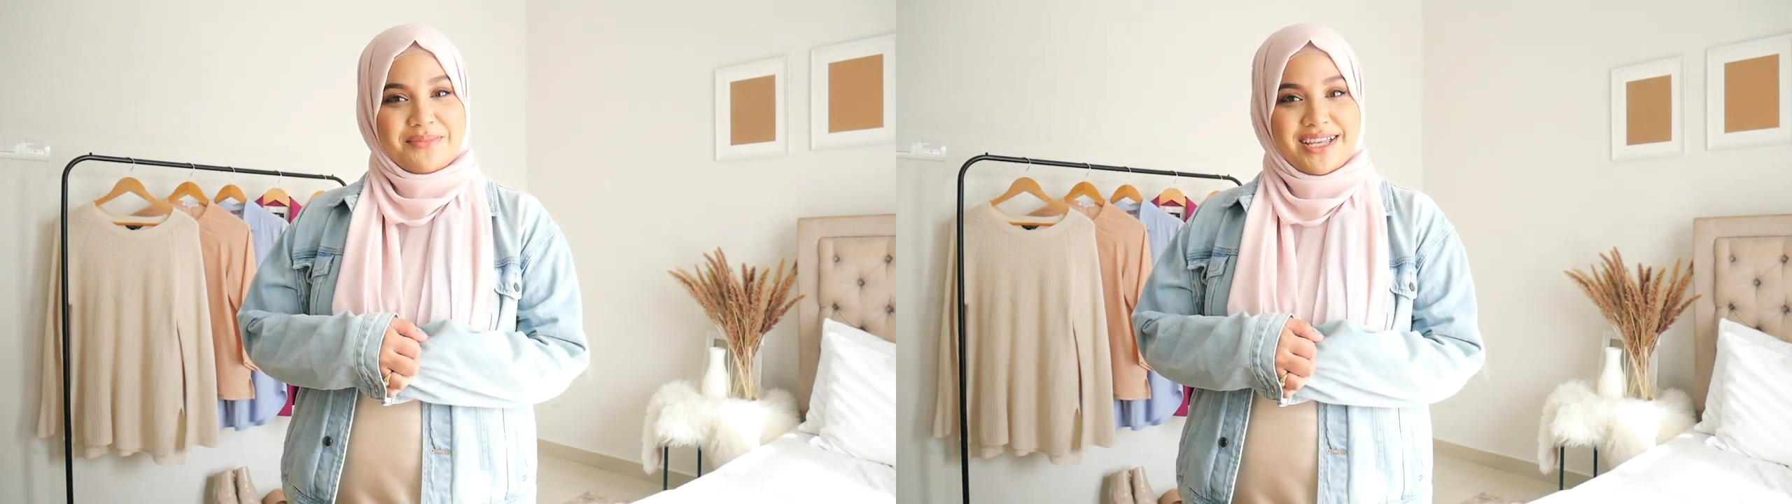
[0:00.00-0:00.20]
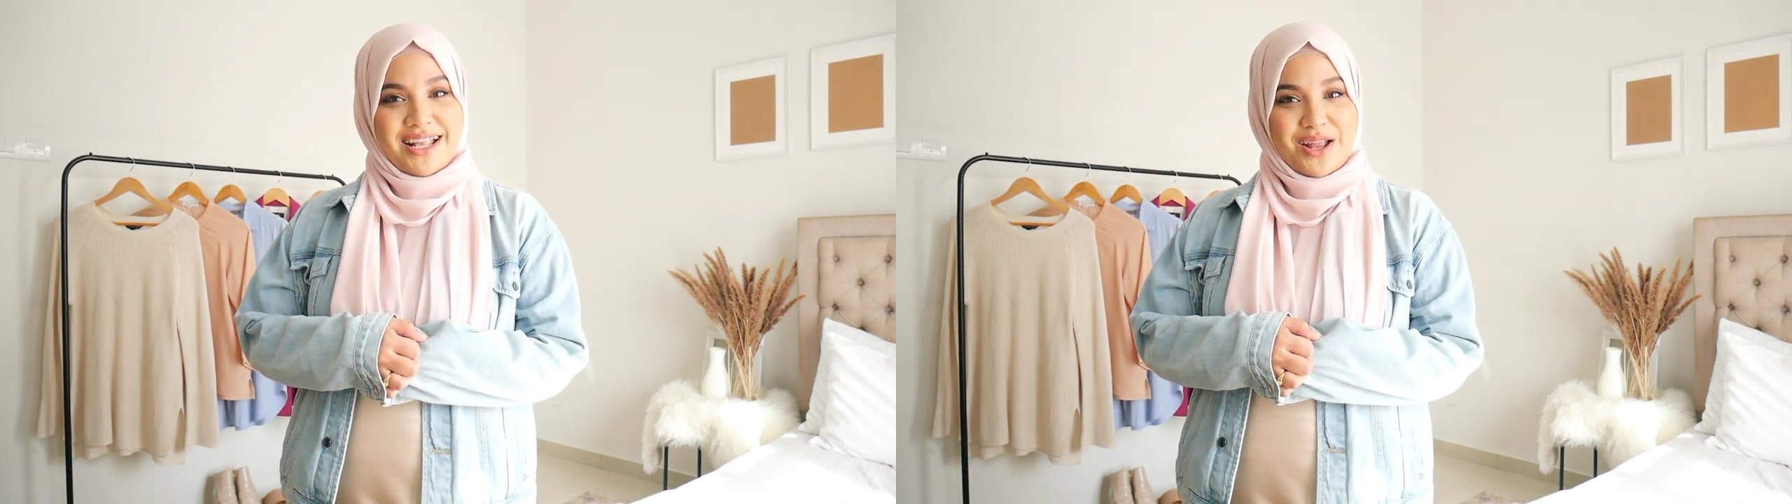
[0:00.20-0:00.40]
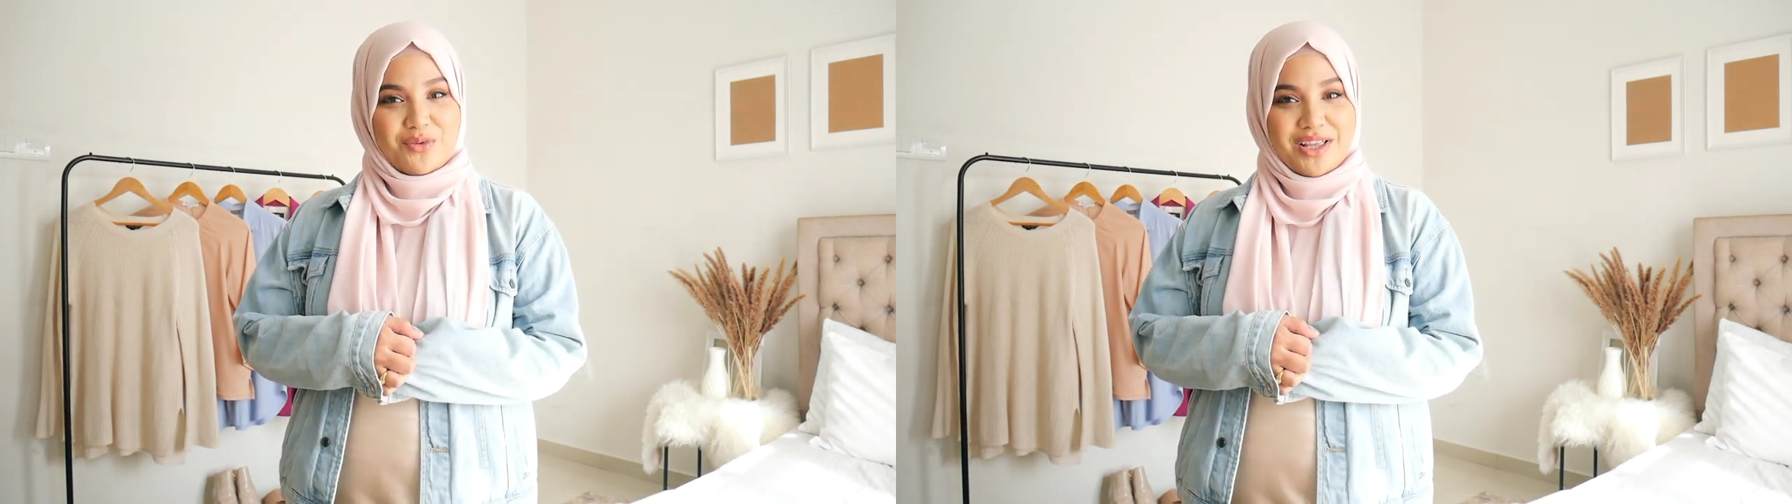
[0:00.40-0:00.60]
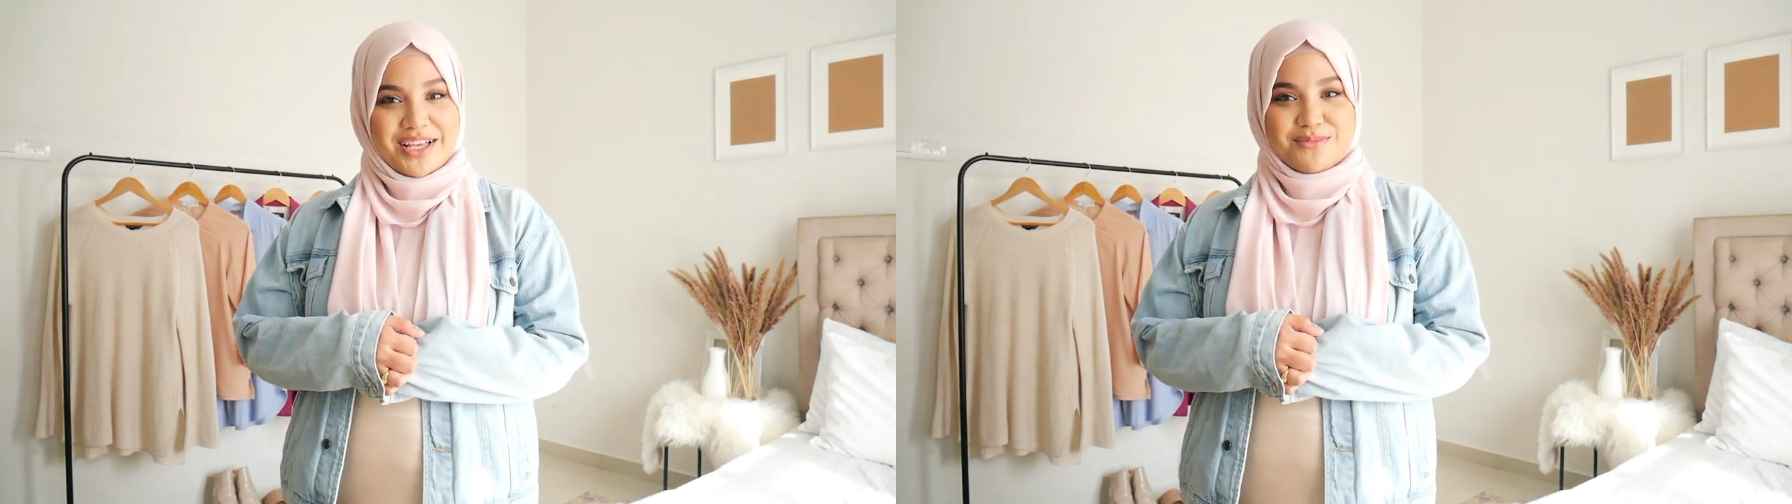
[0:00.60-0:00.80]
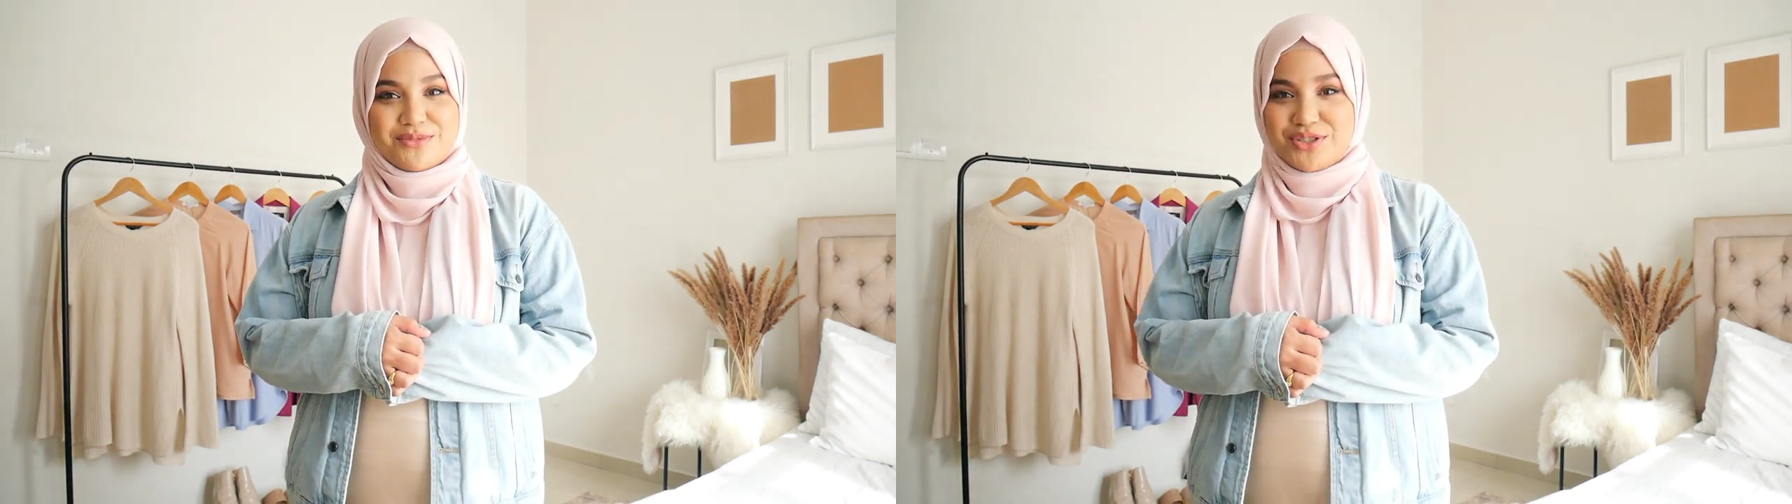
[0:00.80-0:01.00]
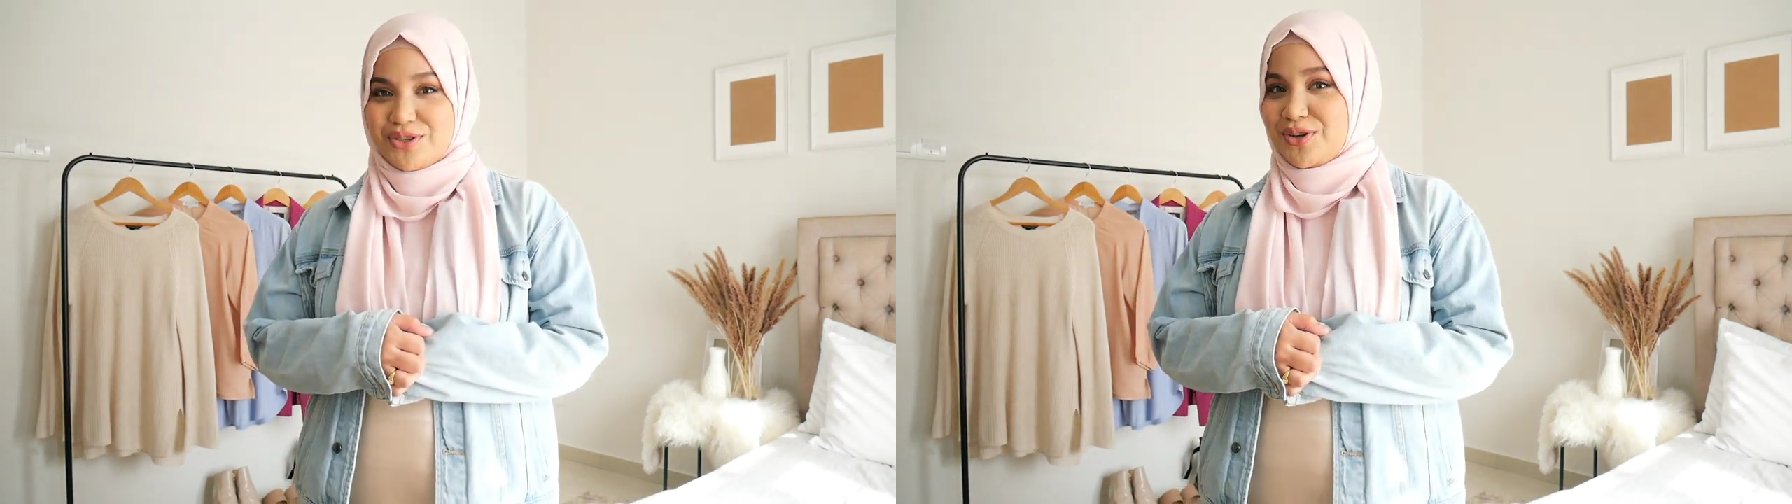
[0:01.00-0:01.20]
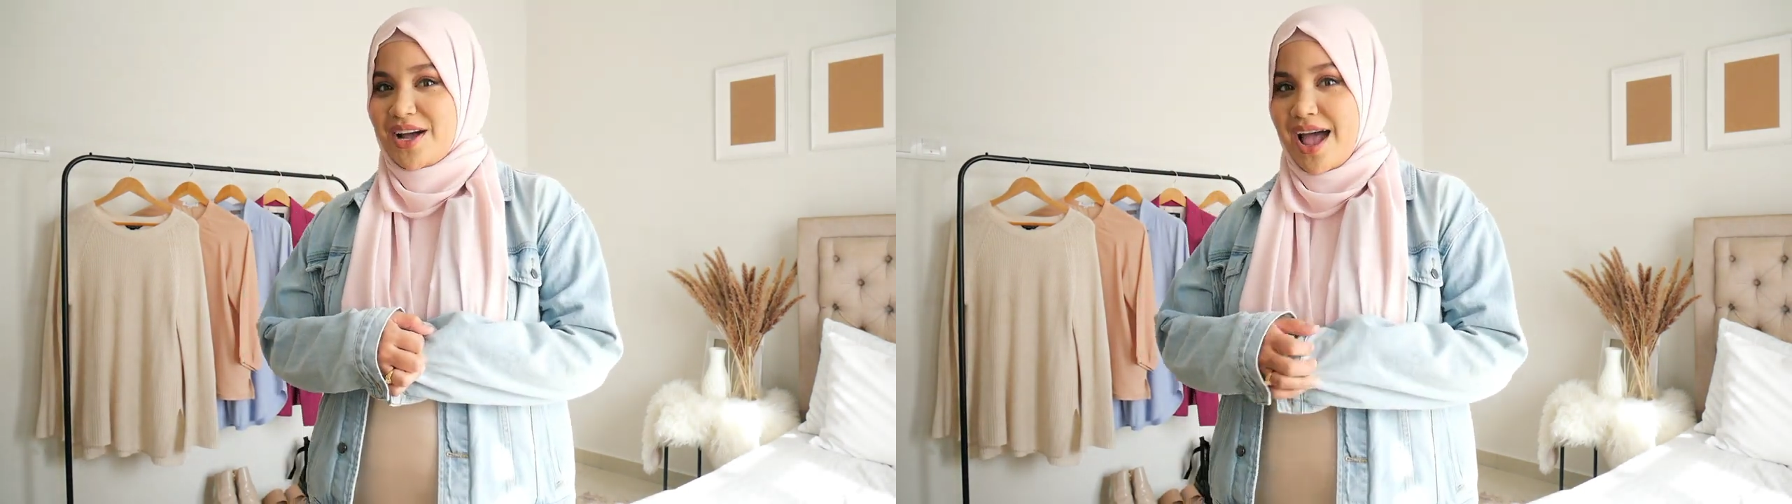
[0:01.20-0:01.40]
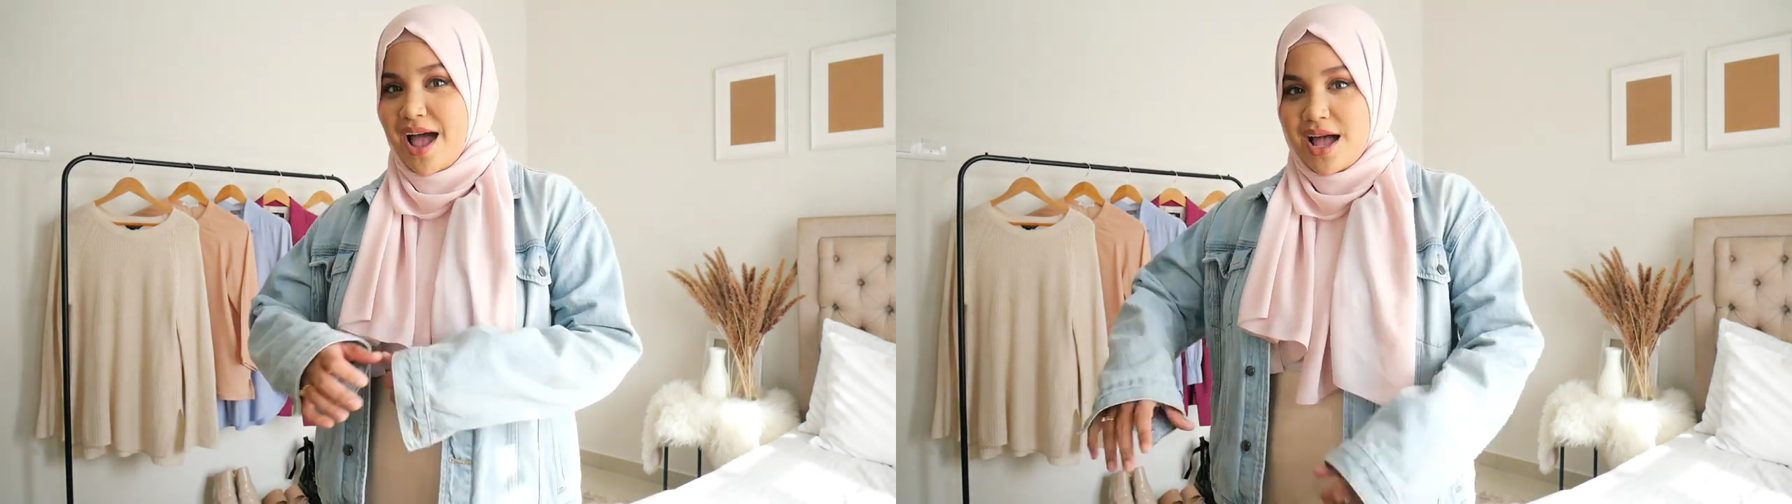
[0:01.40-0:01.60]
Amin and welcome to